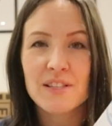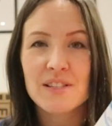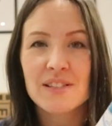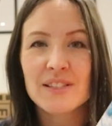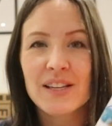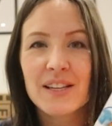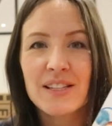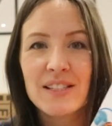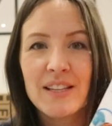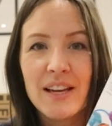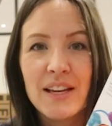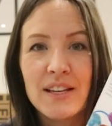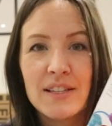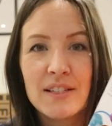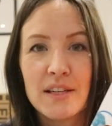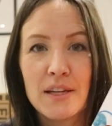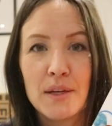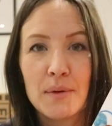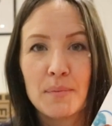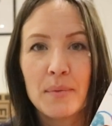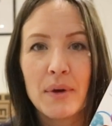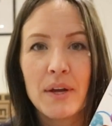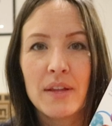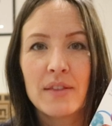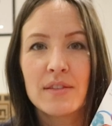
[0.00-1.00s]
It says
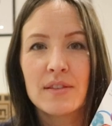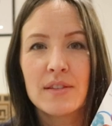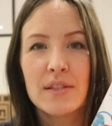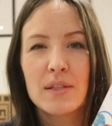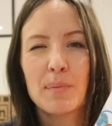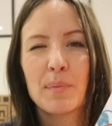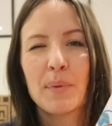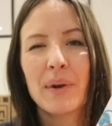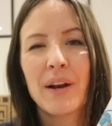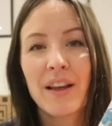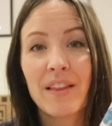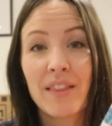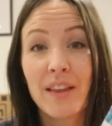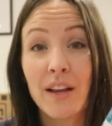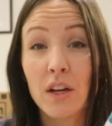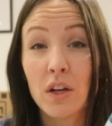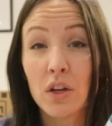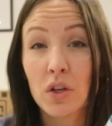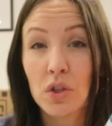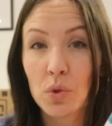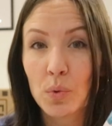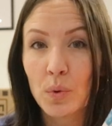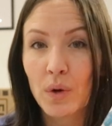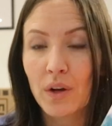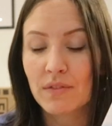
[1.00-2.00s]
18 months, but I think
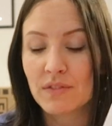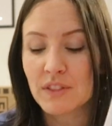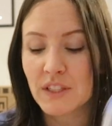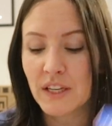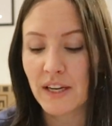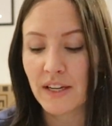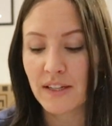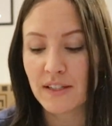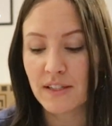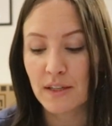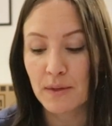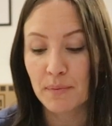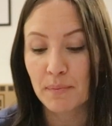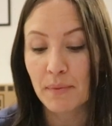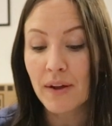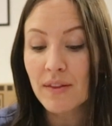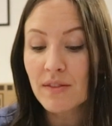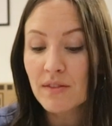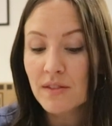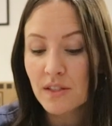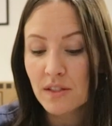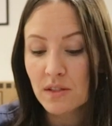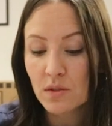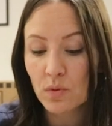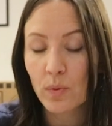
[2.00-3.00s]
12 to 18
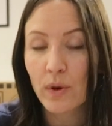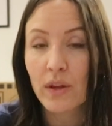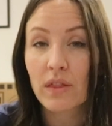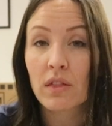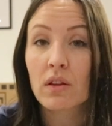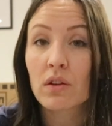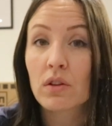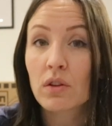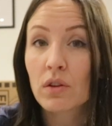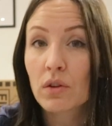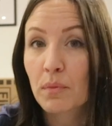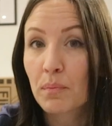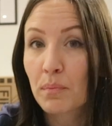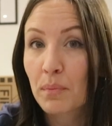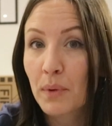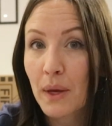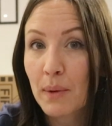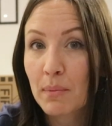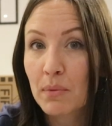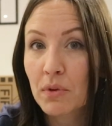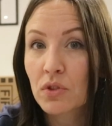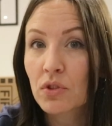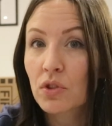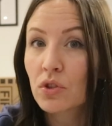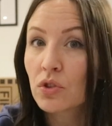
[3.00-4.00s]
months is when they'll be
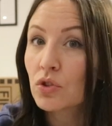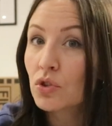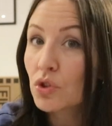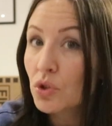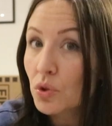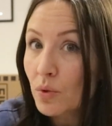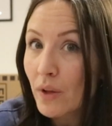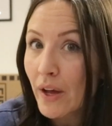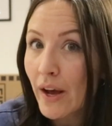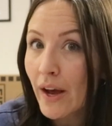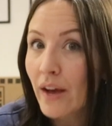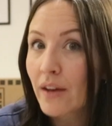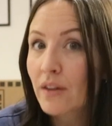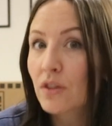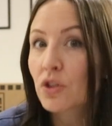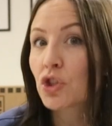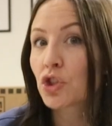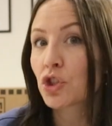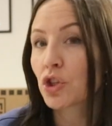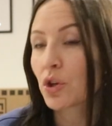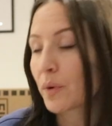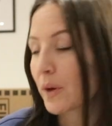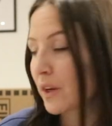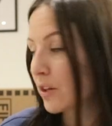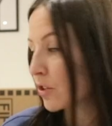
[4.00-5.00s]
able to do that, show